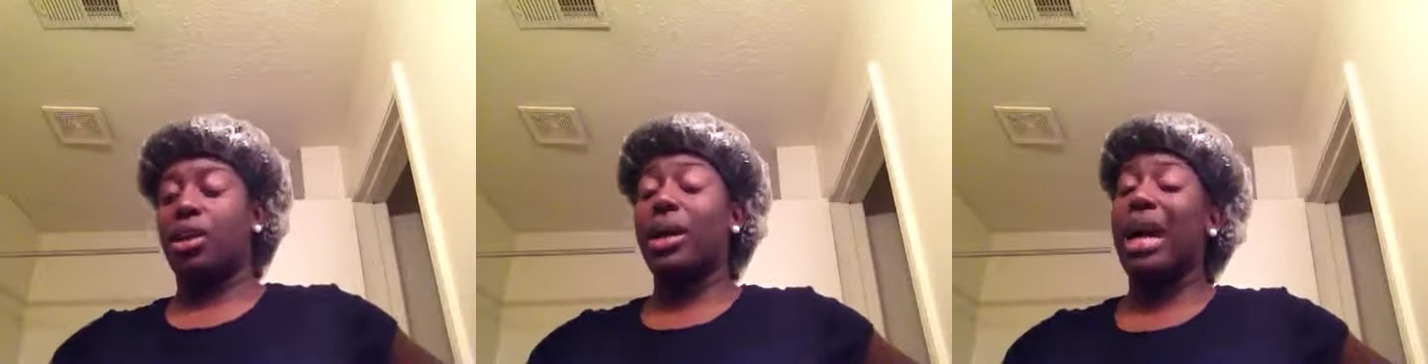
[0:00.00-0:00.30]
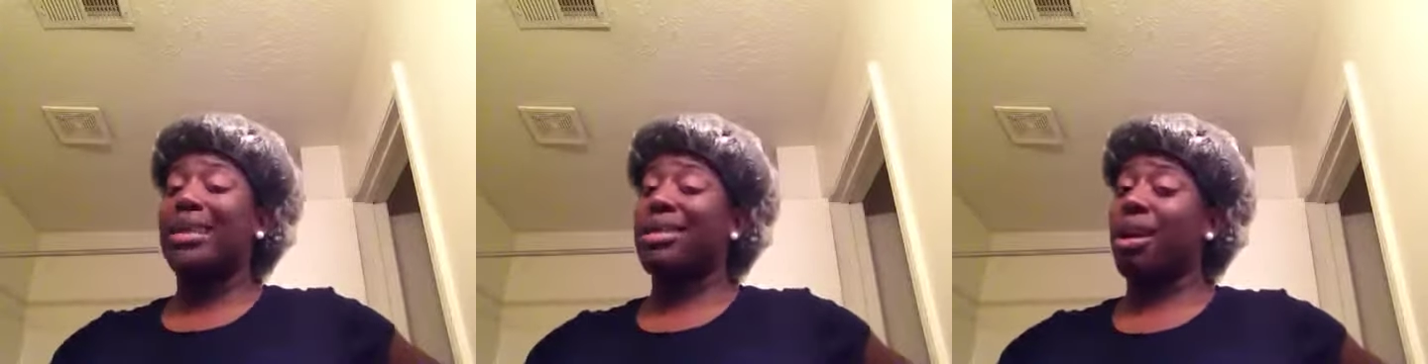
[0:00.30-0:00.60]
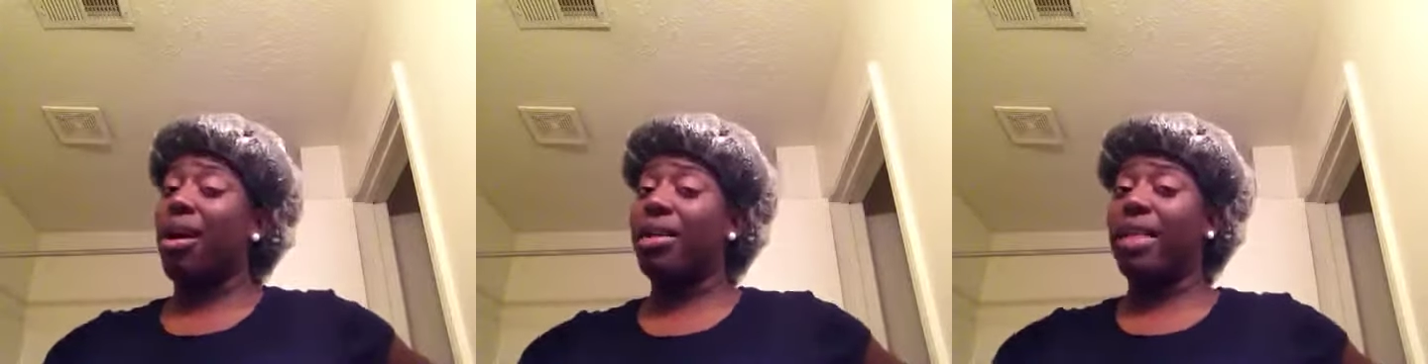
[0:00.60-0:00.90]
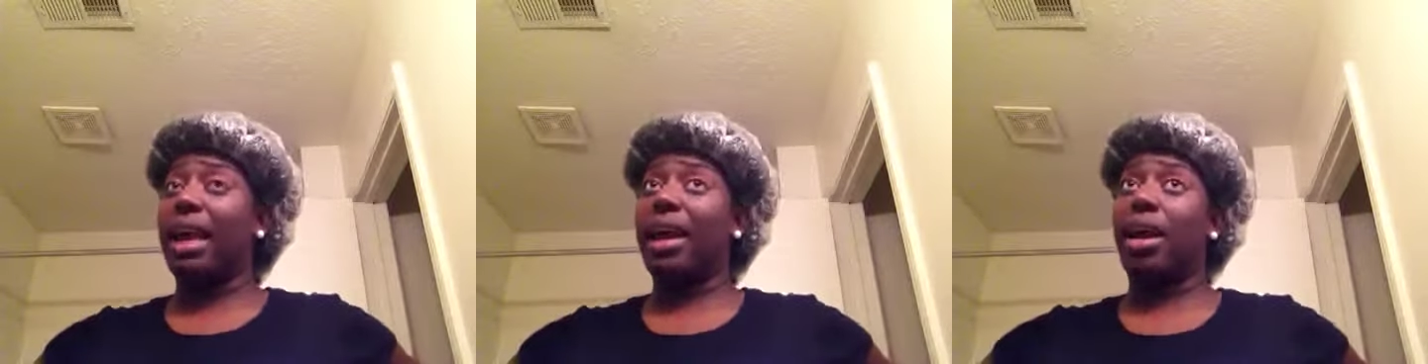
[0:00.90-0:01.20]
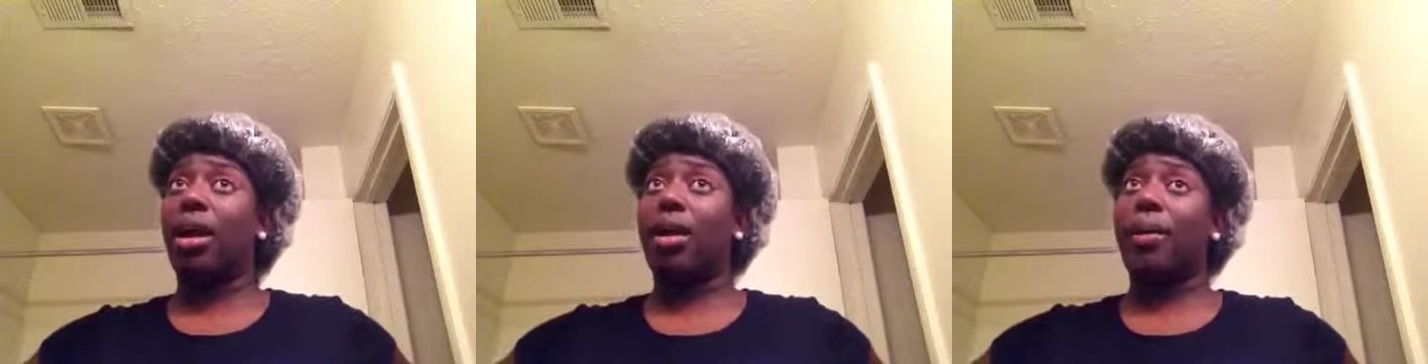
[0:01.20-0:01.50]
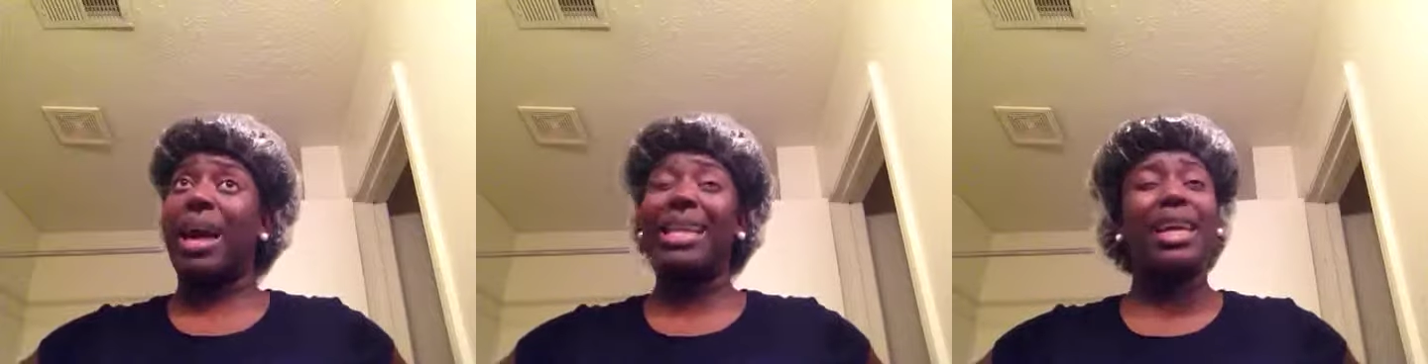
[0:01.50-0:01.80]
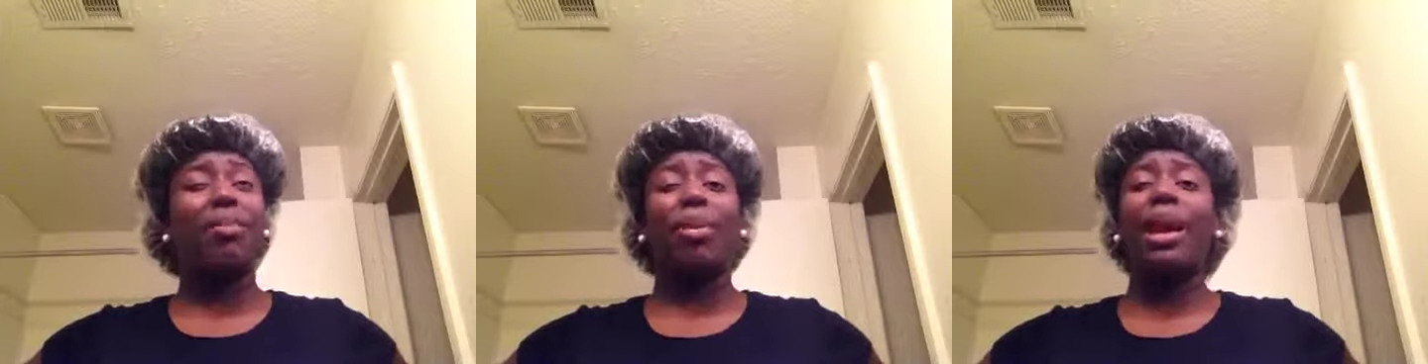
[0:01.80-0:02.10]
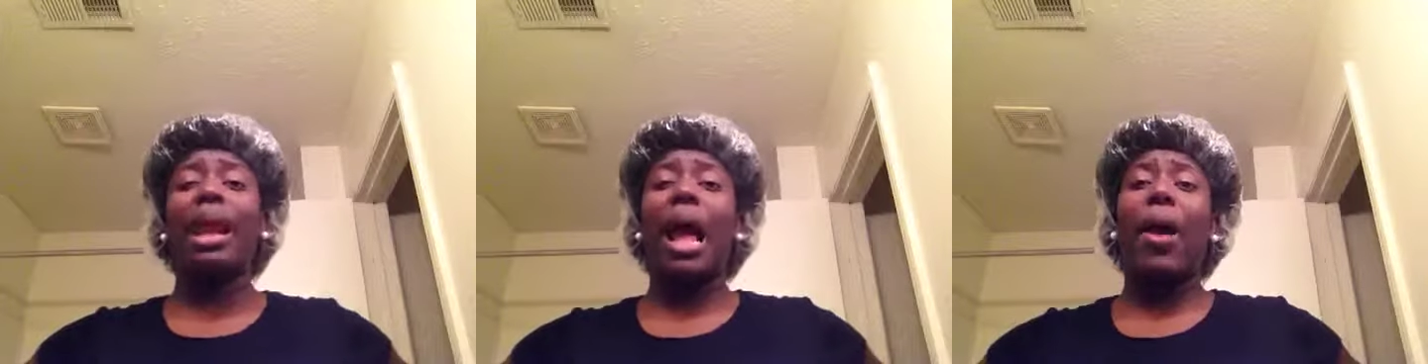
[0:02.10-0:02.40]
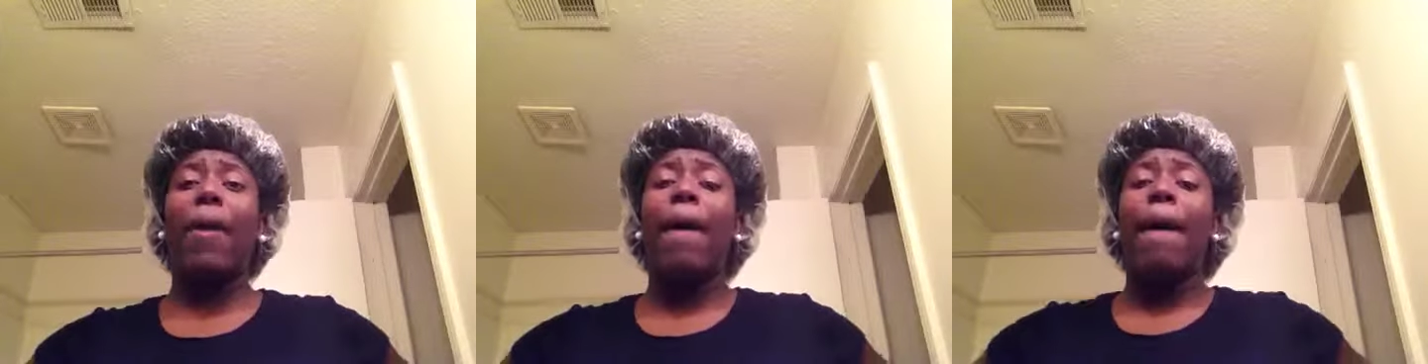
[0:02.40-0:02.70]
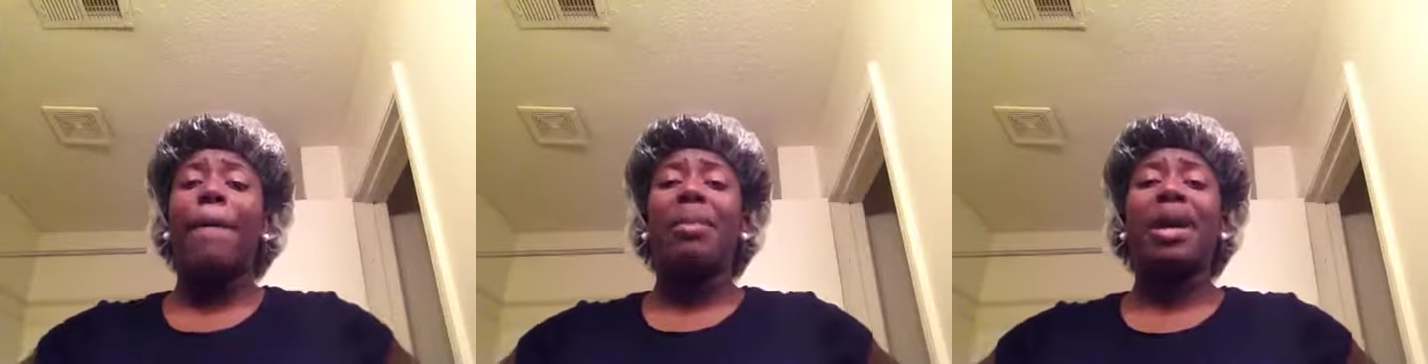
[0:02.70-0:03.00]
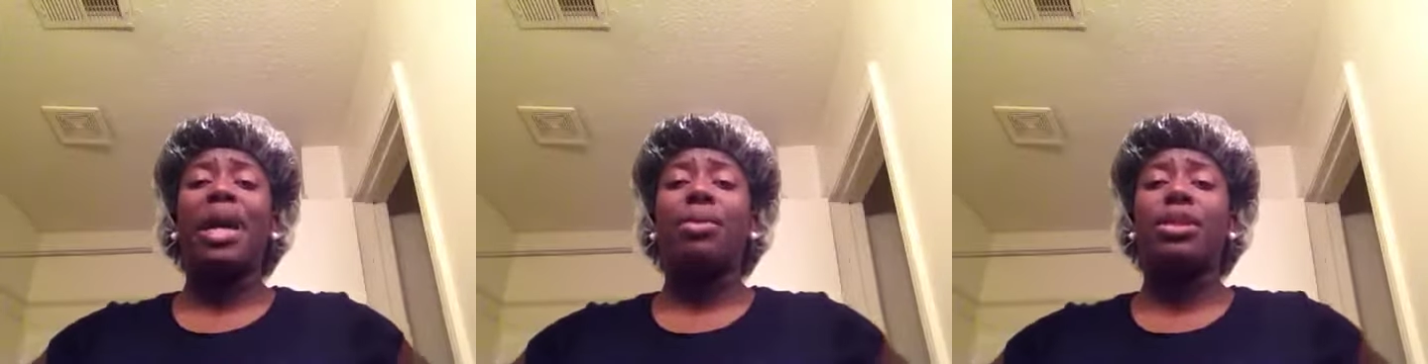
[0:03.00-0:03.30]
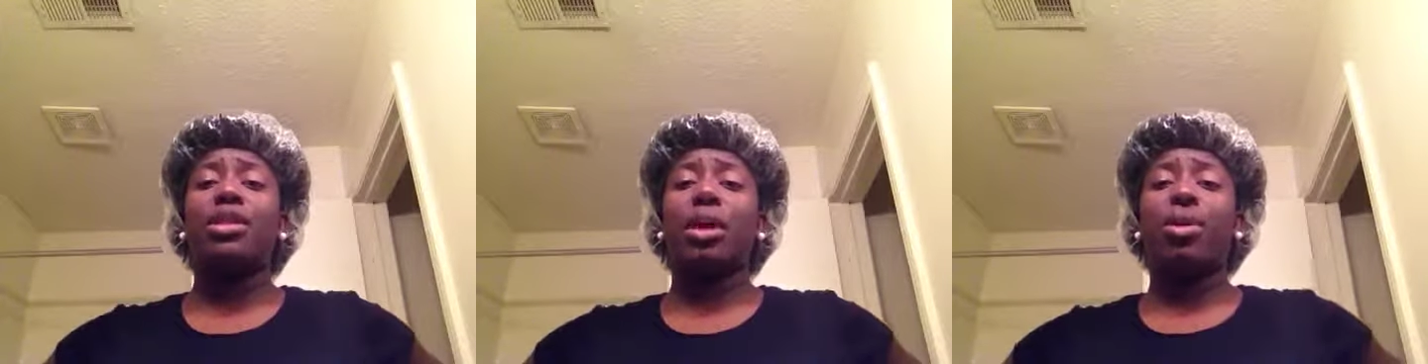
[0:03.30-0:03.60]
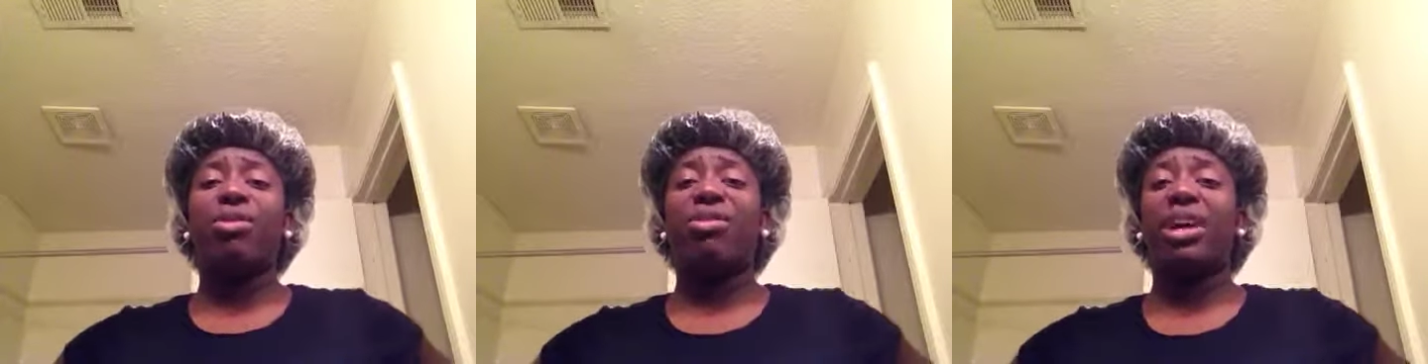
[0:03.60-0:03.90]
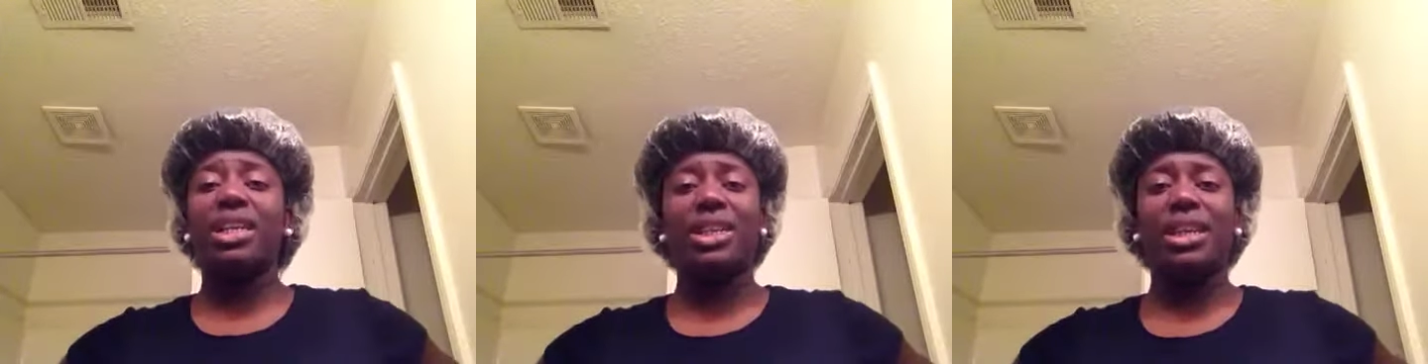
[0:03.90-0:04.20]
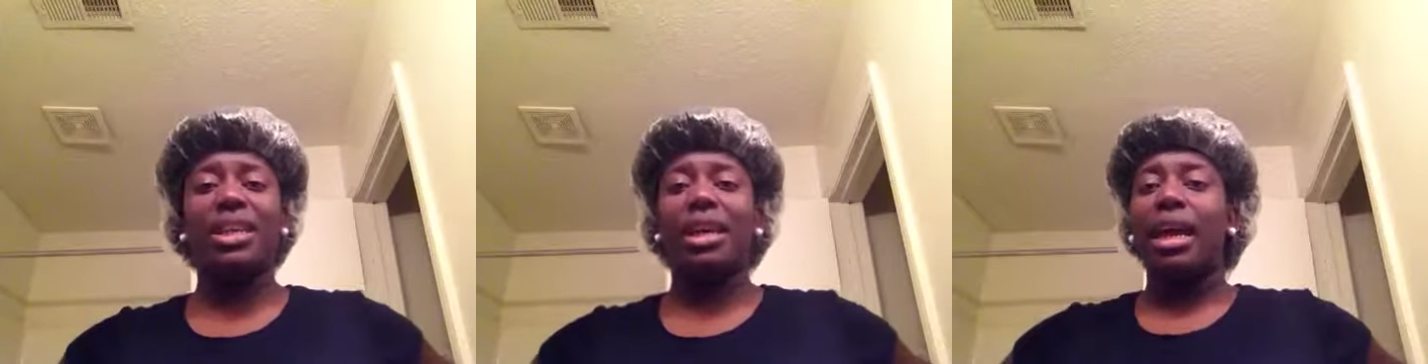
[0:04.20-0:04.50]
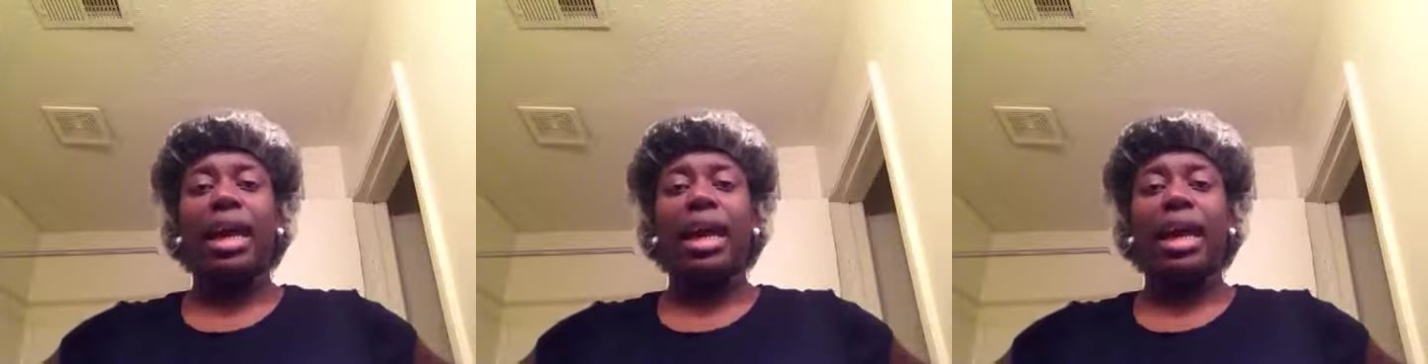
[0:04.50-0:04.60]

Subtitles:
you guys saw that I did a braid out. But my hair was so crunchy.